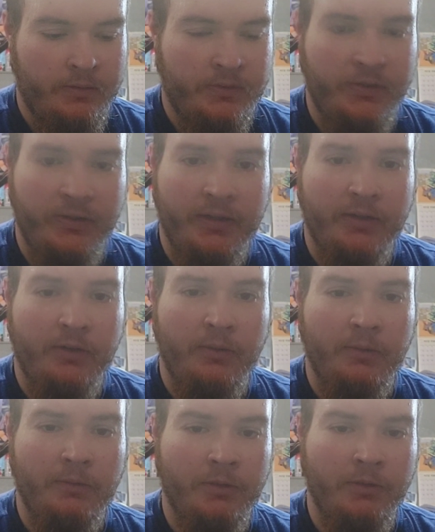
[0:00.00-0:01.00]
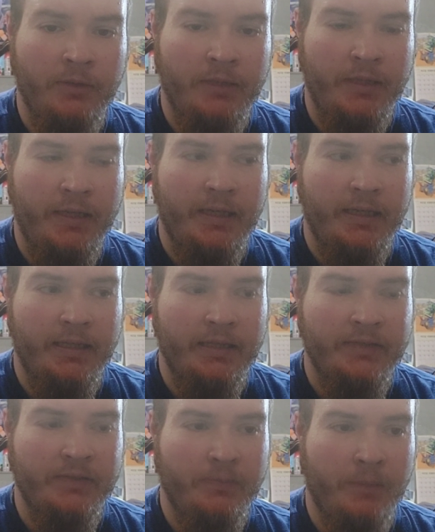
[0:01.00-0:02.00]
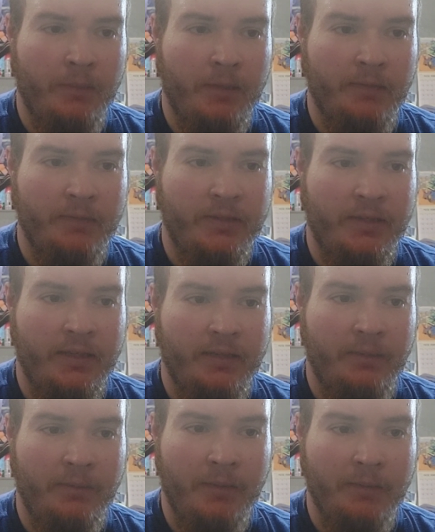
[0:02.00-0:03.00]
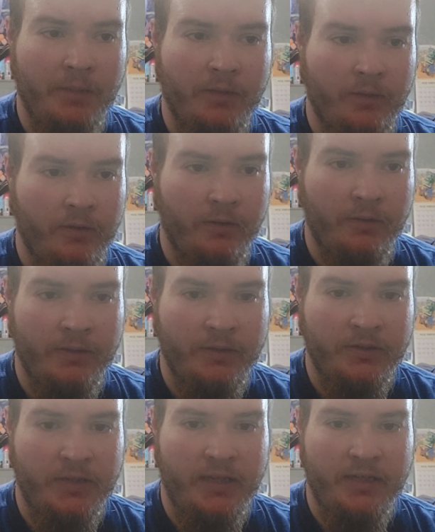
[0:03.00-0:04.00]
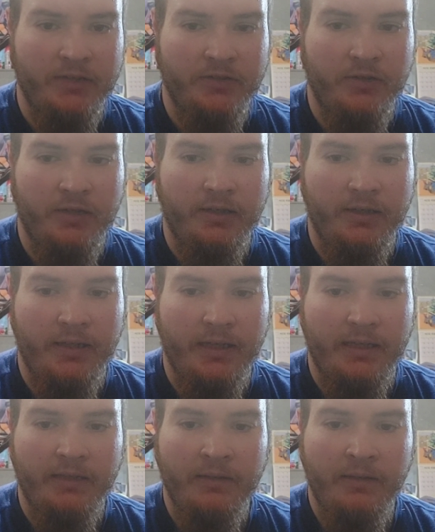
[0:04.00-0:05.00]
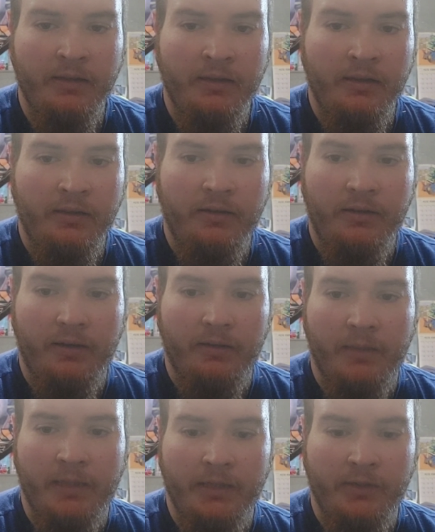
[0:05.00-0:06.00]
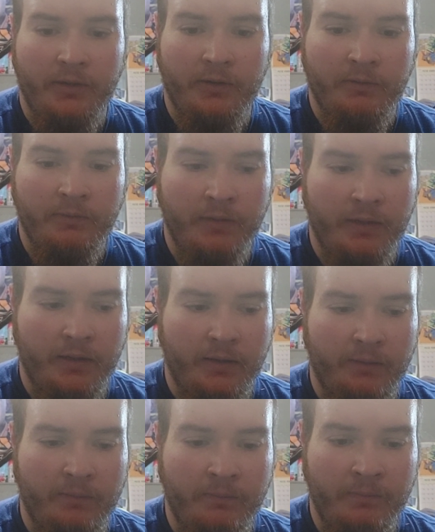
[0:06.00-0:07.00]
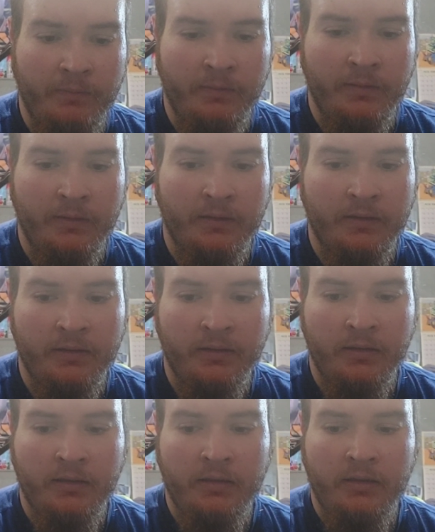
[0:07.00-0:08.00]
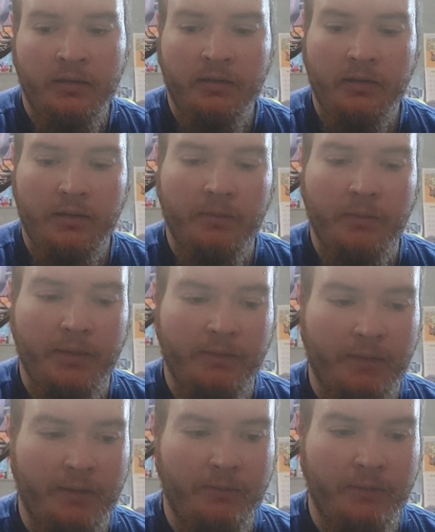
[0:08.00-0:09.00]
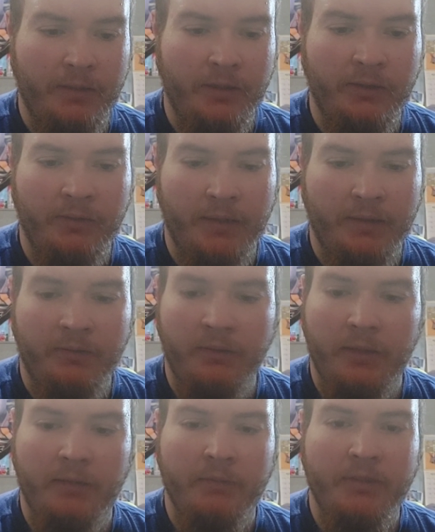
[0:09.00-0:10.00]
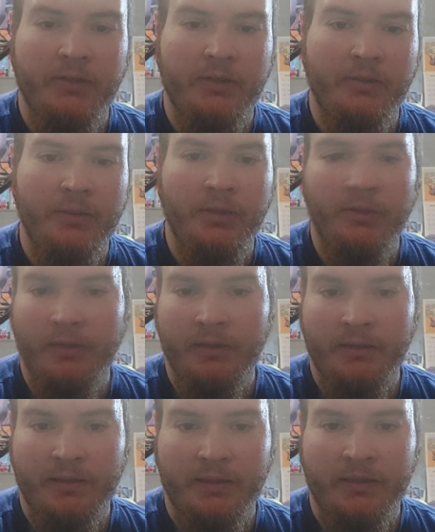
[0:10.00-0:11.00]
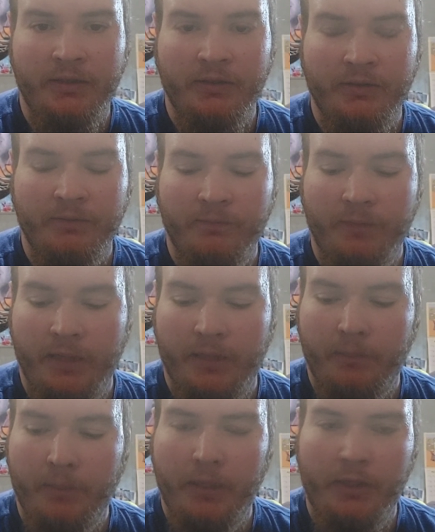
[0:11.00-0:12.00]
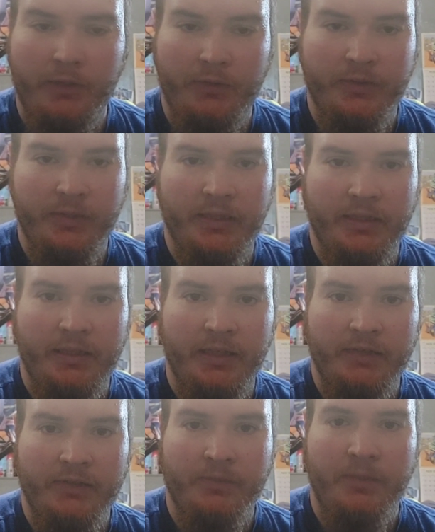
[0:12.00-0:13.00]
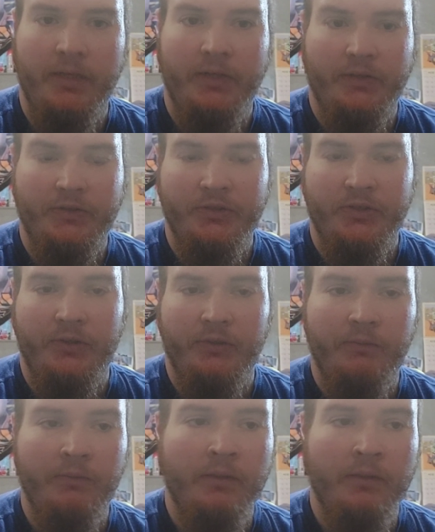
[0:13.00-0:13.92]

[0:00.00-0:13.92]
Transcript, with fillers: so I don't know what we're doing today. I guess my mom said that we might be going over to St. Anne's Shrine today. Um, I don't know. Um, um, but if I we don't, I, well, I'm still going to be doing, I got to do some uh, bottles. I got to count some bottles. So